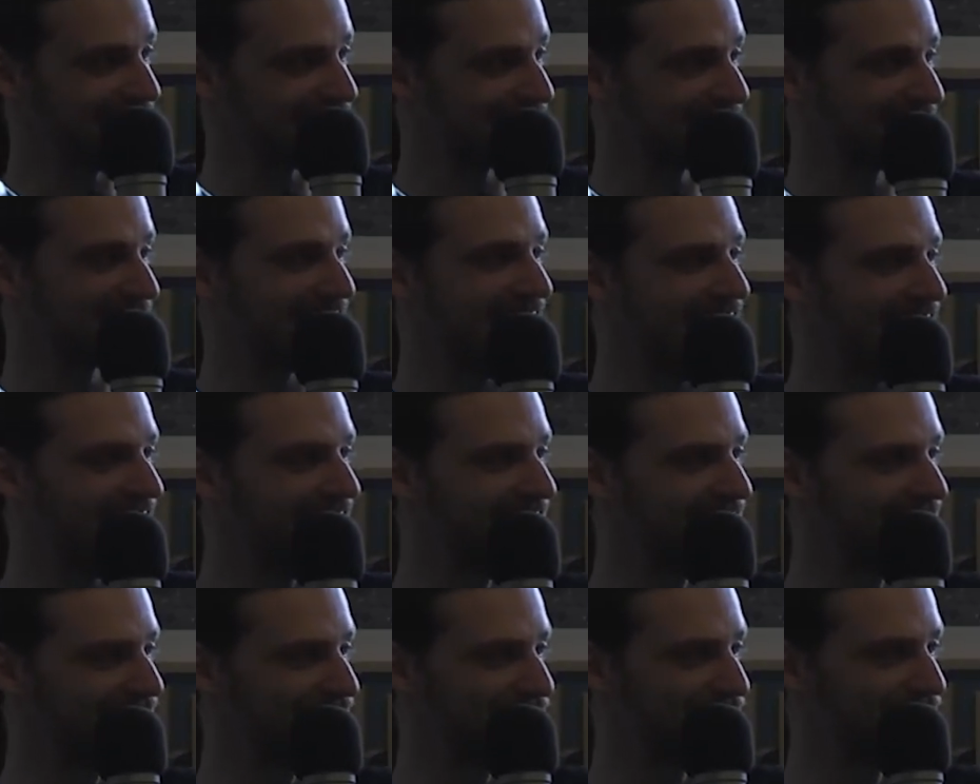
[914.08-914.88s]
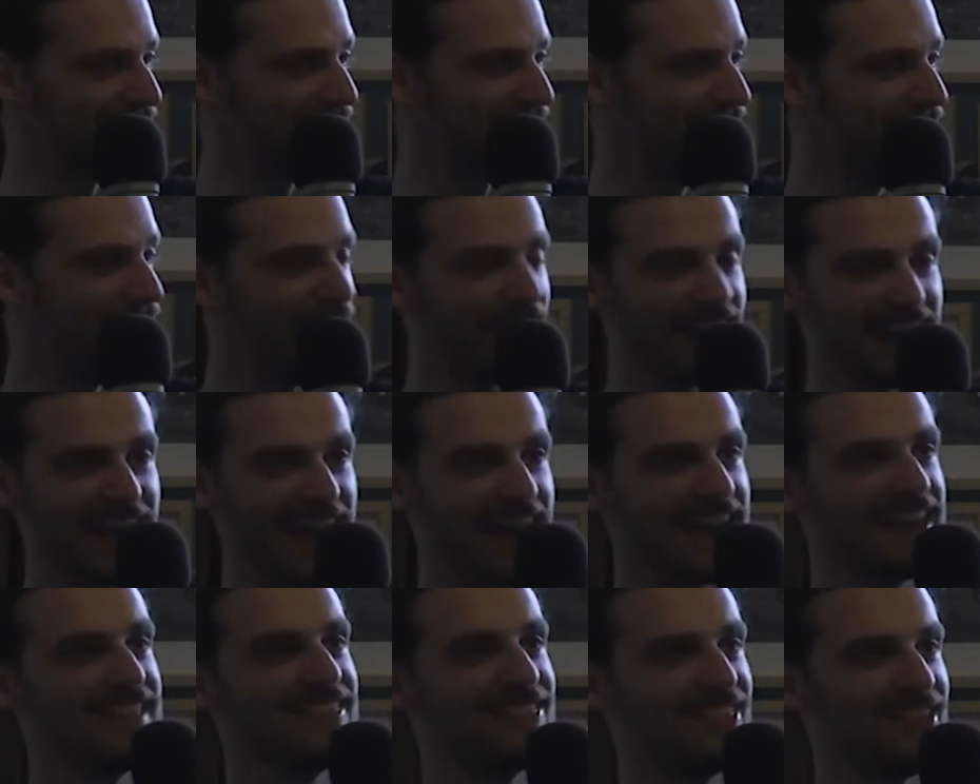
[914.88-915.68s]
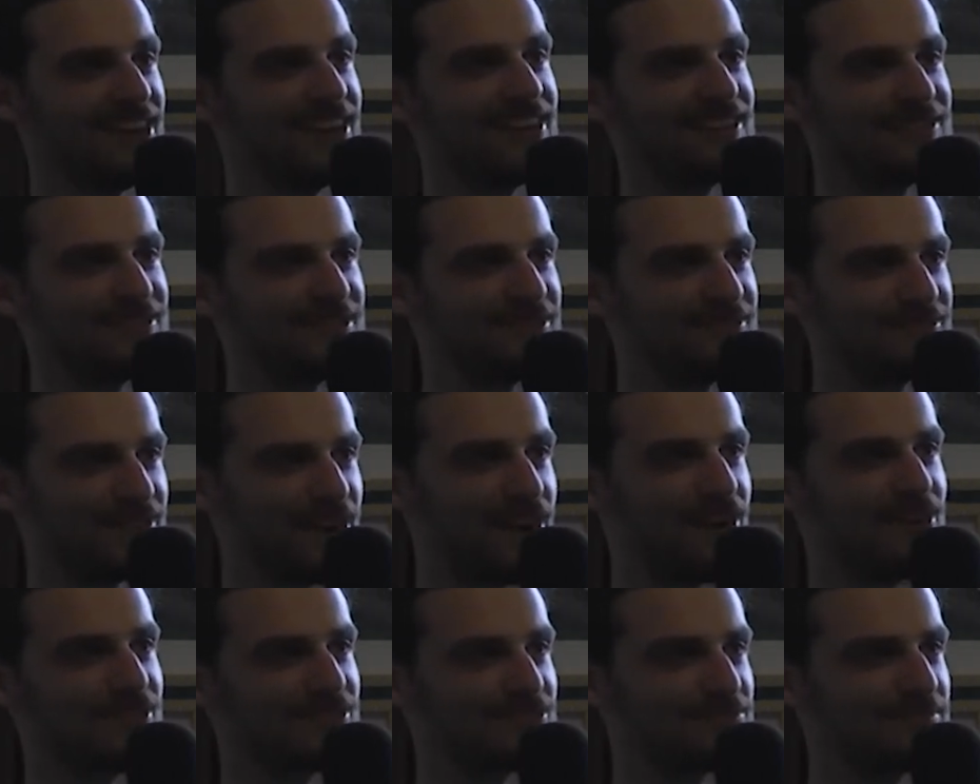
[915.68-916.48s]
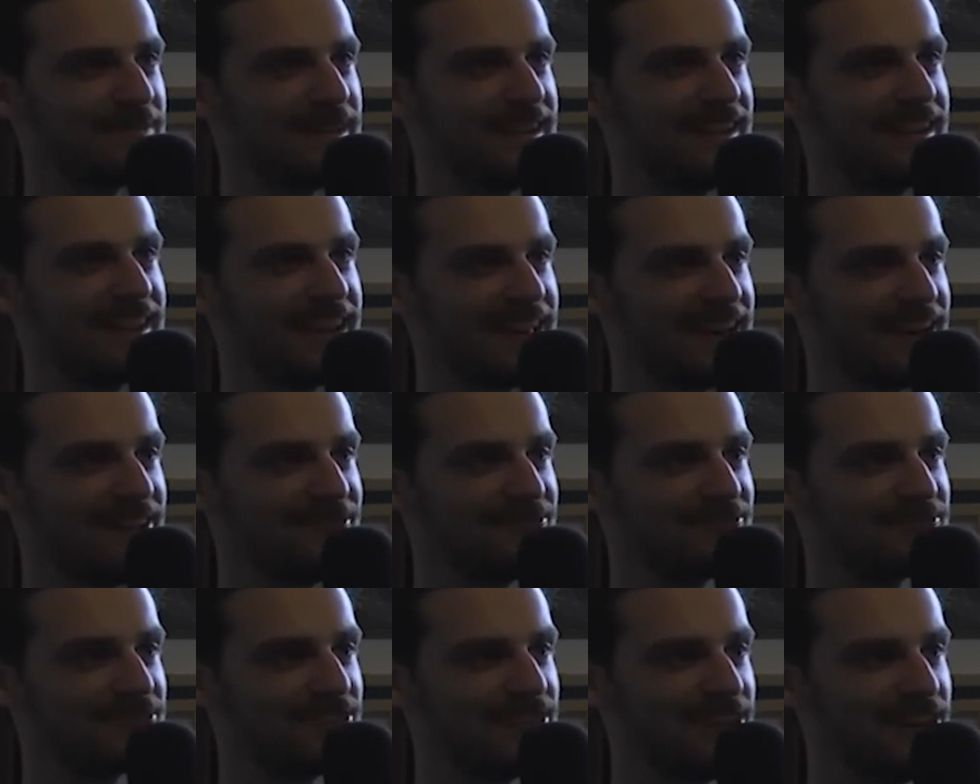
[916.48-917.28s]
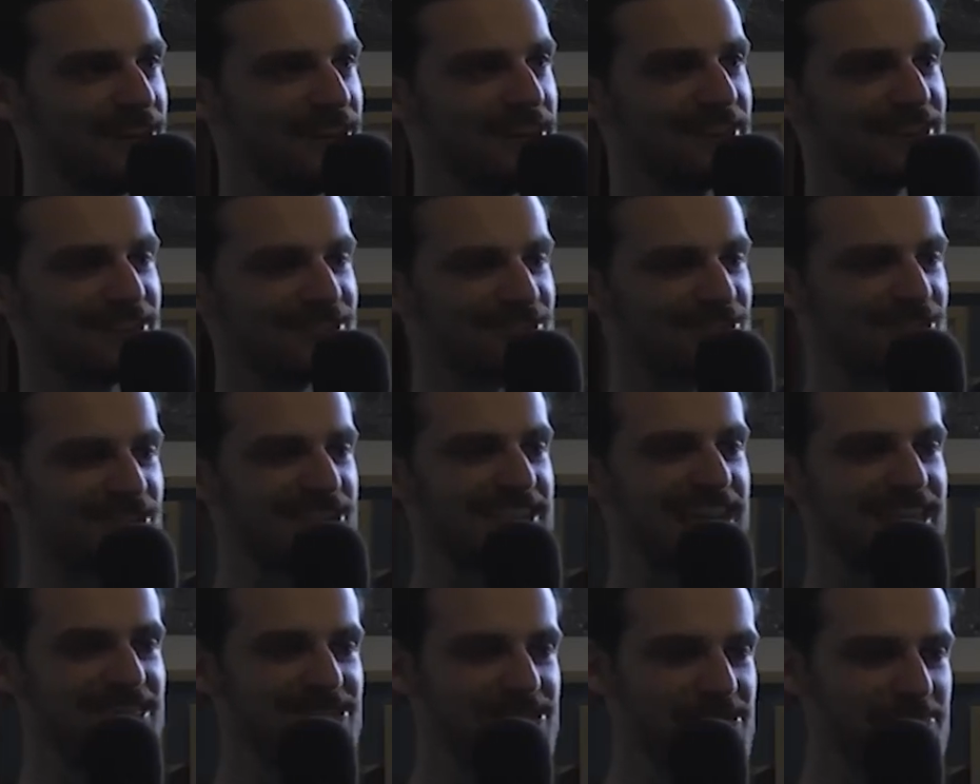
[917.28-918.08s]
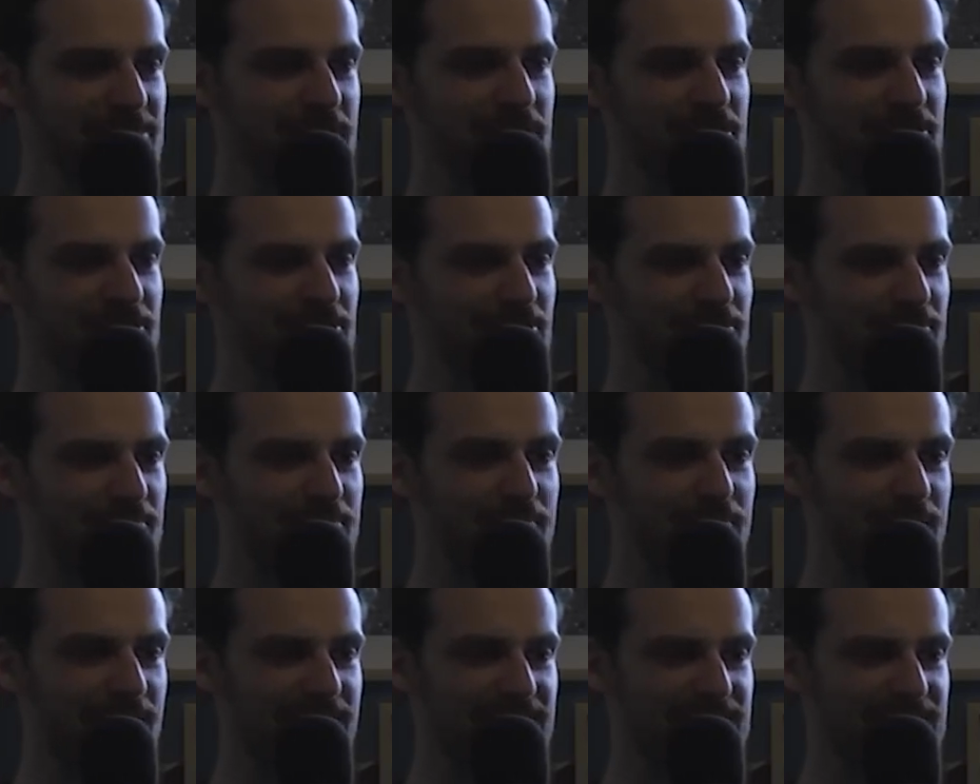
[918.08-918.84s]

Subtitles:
sad, though. I hate the idea of cars being left. Because send them out in a blaze